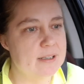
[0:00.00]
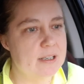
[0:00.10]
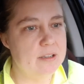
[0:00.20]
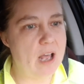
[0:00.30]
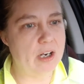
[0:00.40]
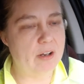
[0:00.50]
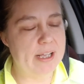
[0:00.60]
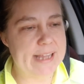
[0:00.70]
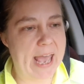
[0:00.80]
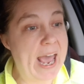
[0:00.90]
Not only
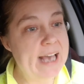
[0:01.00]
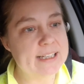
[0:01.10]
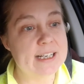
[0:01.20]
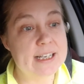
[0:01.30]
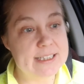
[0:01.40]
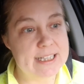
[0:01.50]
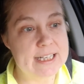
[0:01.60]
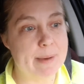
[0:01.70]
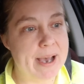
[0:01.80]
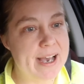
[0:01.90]
that,
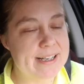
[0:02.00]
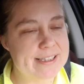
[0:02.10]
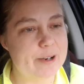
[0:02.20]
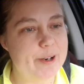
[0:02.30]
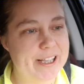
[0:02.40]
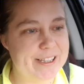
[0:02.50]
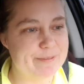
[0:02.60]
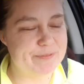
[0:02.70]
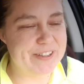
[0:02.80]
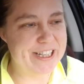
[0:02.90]
TMI, so cut the
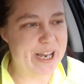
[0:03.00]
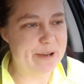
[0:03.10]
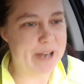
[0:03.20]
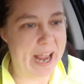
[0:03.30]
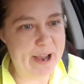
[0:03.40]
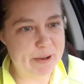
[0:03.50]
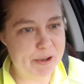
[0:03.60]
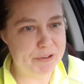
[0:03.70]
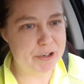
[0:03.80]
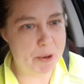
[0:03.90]
video now
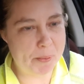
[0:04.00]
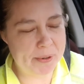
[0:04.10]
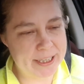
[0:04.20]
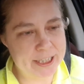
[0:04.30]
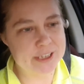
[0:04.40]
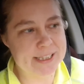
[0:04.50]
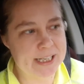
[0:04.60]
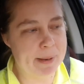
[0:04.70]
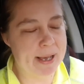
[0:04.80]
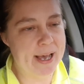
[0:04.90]
if you don't want to hear
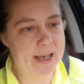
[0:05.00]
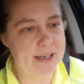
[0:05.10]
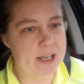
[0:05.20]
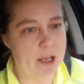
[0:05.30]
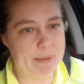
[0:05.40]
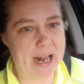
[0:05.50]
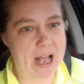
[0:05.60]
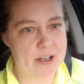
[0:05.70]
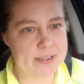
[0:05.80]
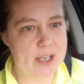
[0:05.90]
TMI, but I
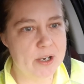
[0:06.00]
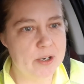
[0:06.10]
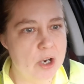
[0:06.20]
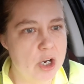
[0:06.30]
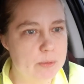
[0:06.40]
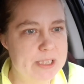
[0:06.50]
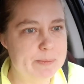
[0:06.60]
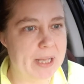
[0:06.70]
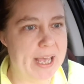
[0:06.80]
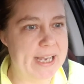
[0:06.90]
also was
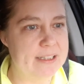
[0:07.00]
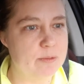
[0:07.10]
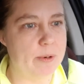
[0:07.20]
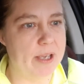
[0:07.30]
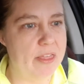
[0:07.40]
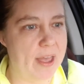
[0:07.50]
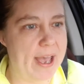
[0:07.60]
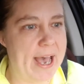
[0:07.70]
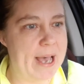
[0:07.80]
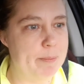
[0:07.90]
plagued with
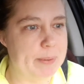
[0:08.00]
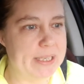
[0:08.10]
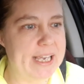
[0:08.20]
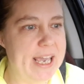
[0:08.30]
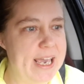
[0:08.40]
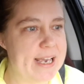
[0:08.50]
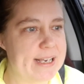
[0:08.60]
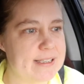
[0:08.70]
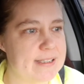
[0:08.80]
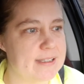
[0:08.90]

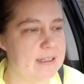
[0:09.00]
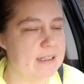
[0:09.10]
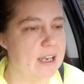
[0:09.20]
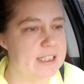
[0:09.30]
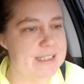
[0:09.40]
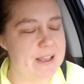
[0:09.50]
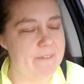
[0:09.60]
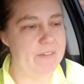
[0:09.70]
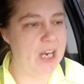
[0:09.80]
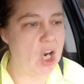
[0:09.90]
IBS,
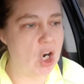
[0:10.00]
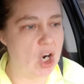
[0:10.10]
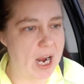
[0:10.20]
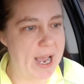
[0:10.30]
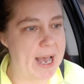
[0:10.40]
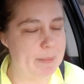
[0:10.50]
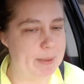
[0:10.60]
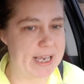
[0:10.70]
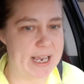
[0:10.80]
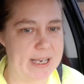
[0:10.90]
severe
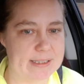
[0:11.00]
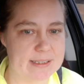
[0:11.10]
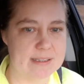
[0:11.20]
IBS,